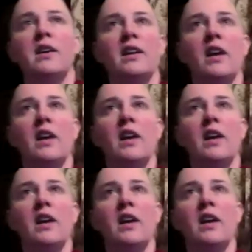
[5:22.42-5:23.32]
he comes
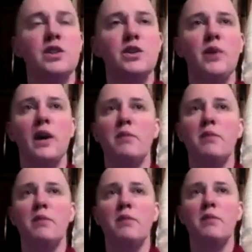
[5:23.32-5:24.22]
back to,
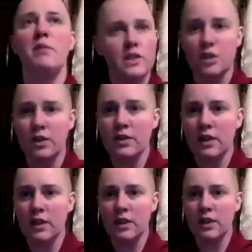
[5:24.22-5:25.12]
and most teachers
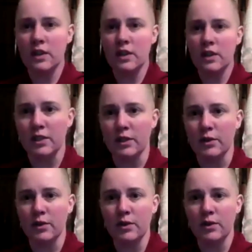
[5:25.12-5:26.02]
come back
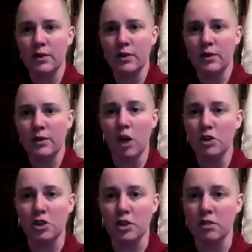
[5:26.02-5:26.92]
to,
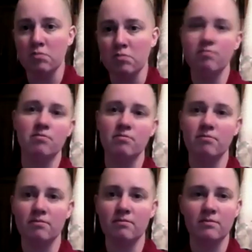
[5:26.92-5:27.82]
posture.
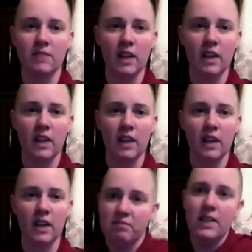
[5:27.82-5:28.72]
Yeah,
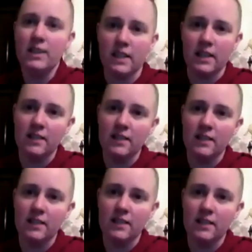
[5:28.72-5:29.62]
easy.
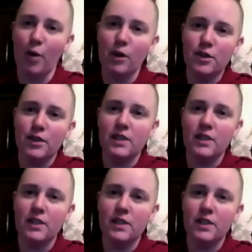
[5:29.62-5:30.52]
How are you
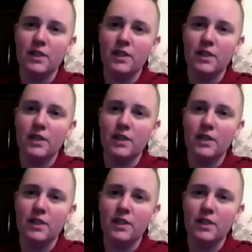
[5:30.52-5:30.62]
sitting?